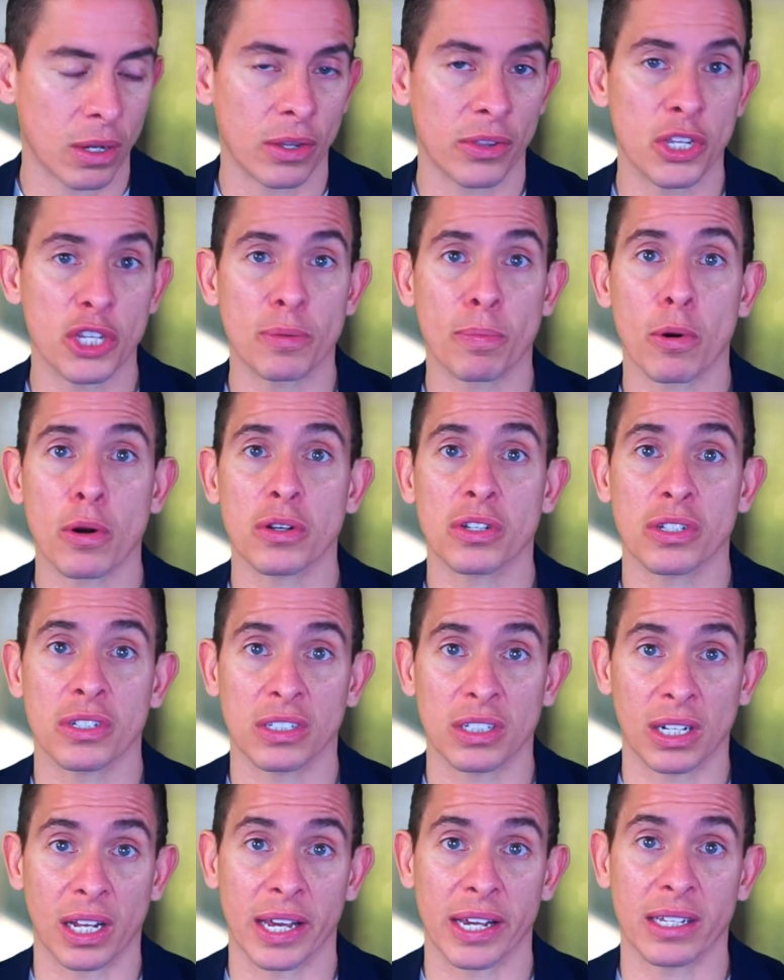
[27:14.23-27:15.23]
this
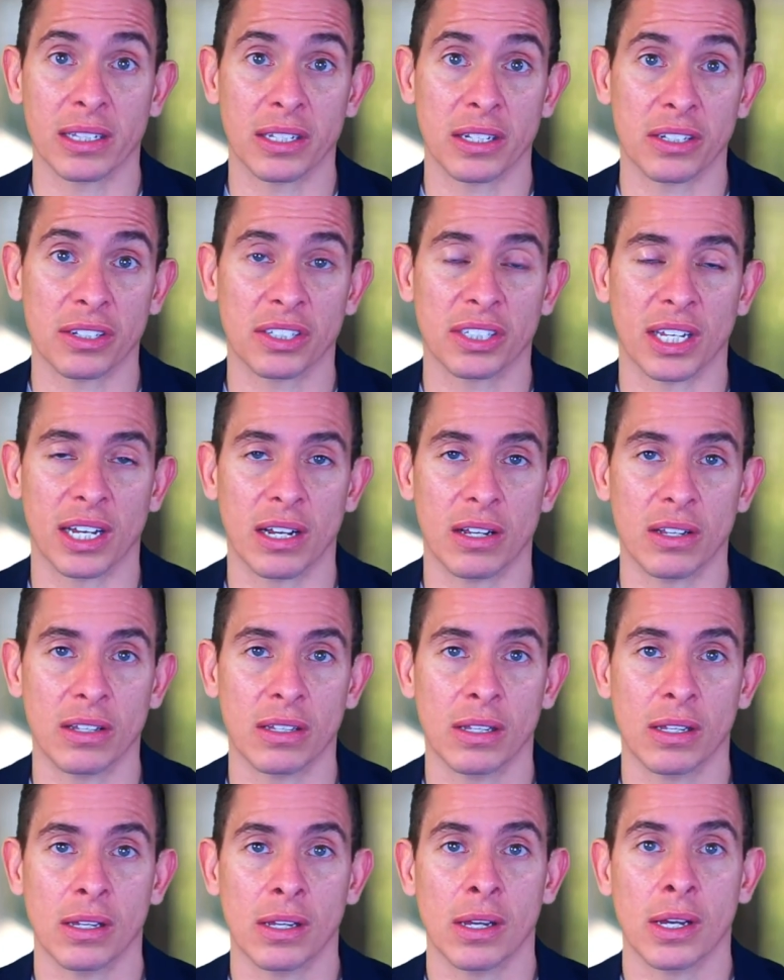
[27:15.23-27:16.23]
person's likely to sell,
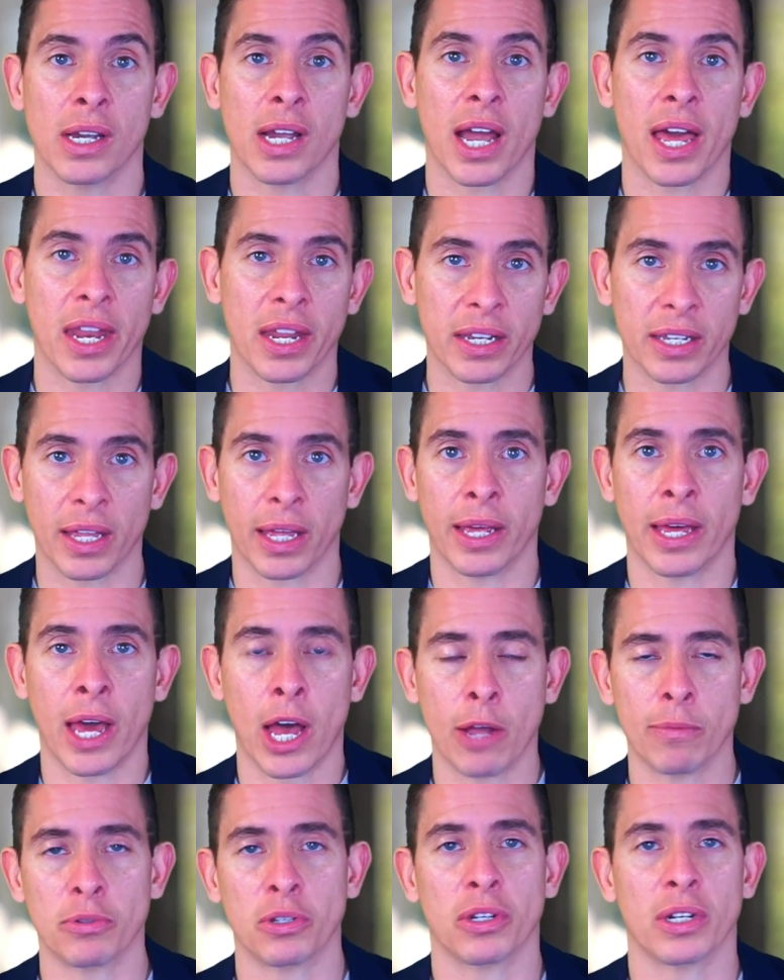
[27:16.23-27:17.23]
and it
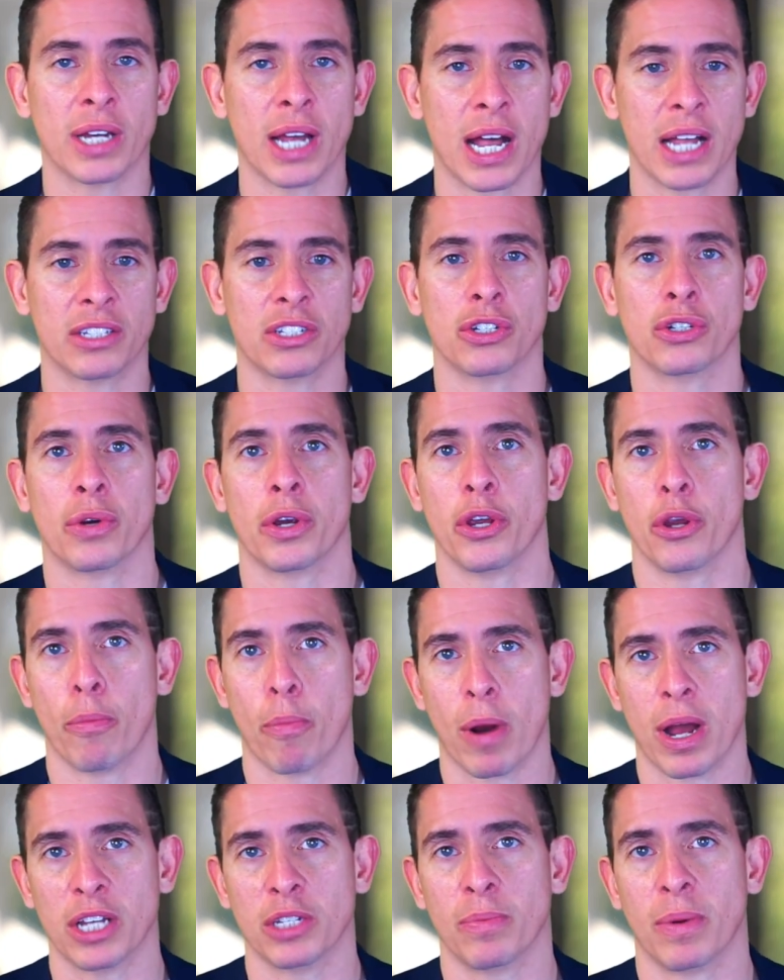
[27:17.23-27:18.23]
helps you to concentrate your
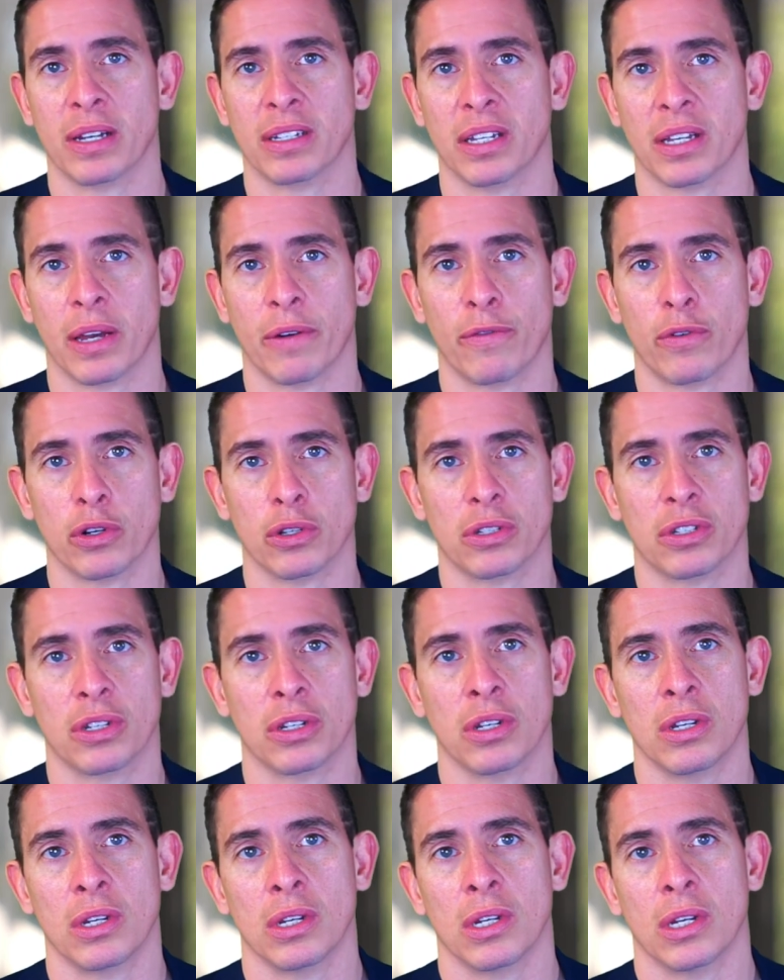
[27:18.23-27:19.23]
prospecting efforts
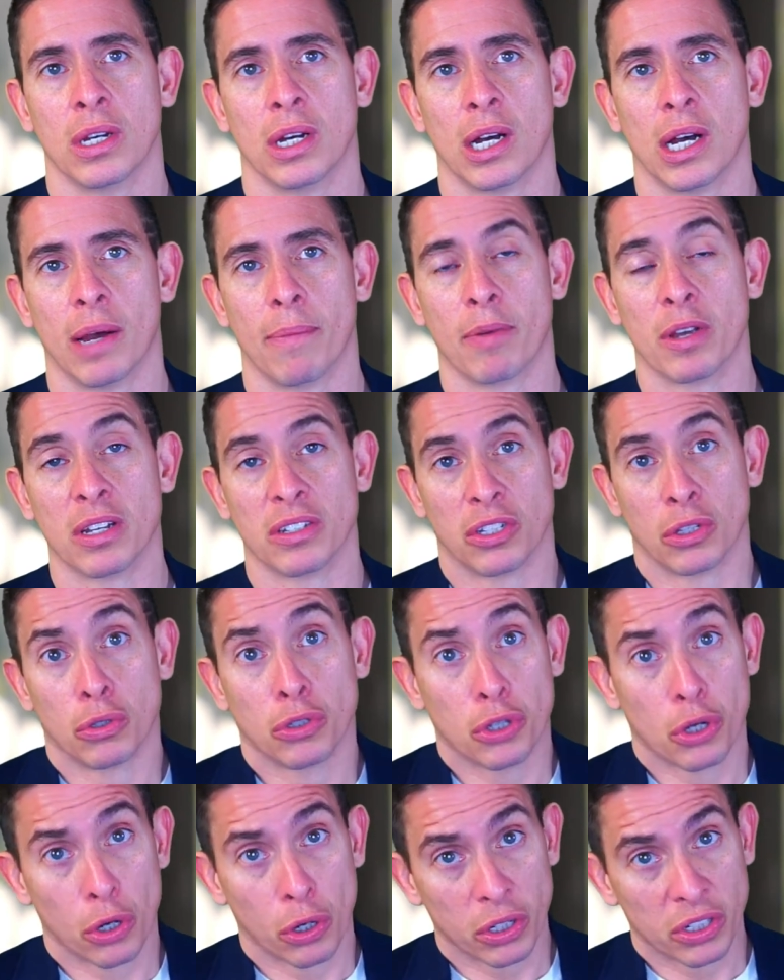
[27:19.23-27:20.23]
because
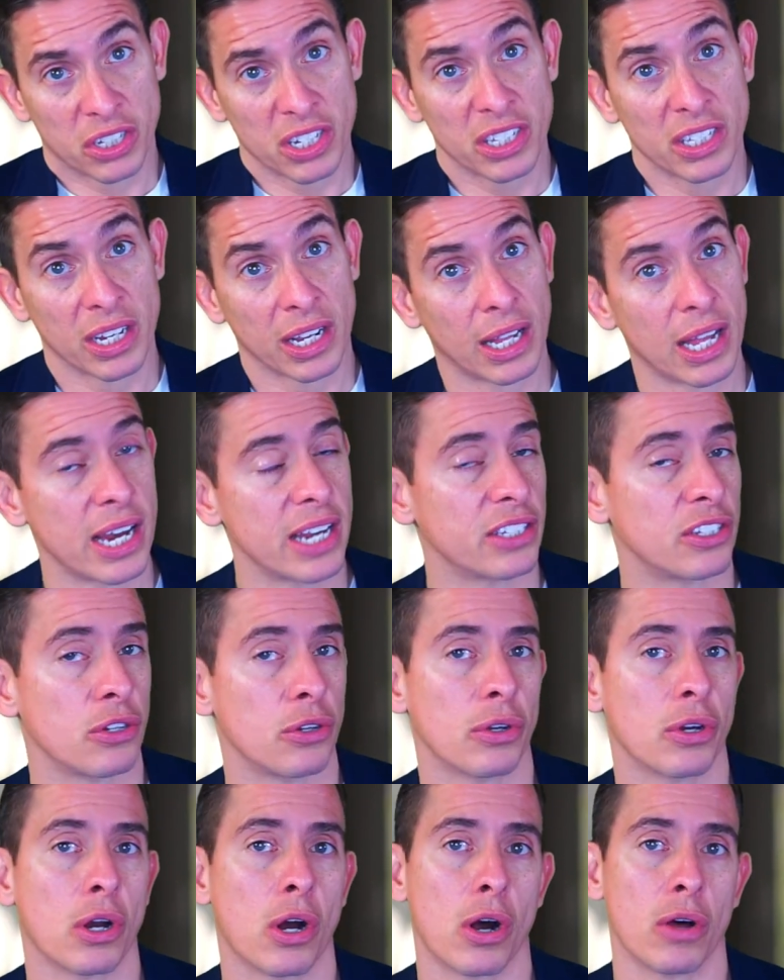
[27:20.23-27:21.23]
those are your existing clients, and
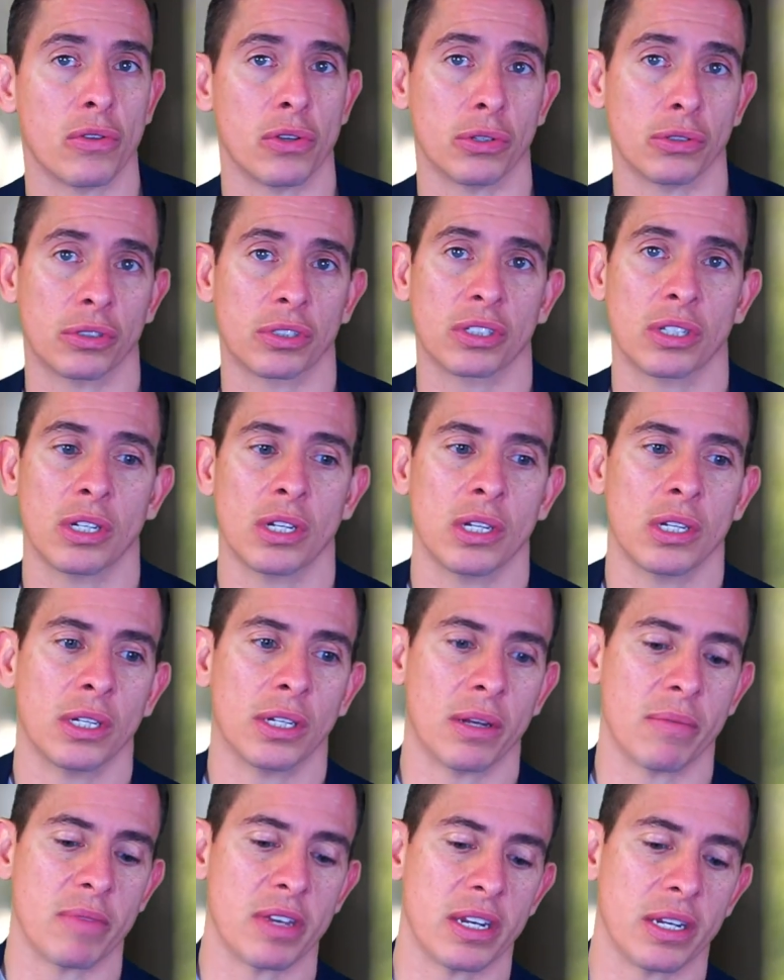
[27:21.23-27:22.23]
you can call those
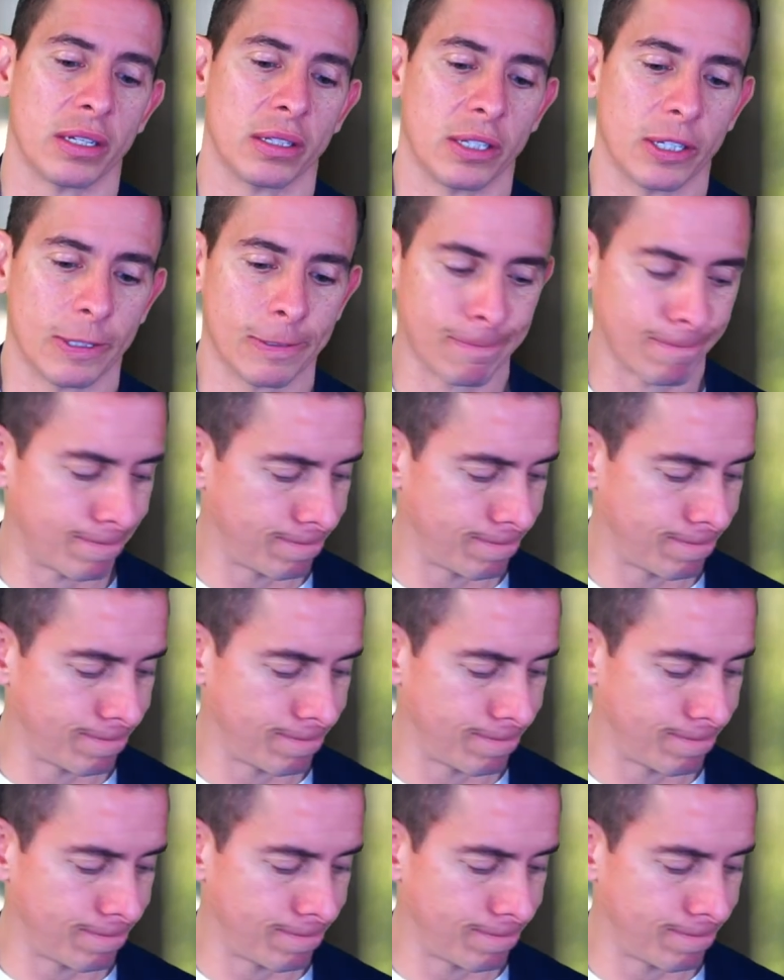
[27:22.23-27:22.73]
immediately.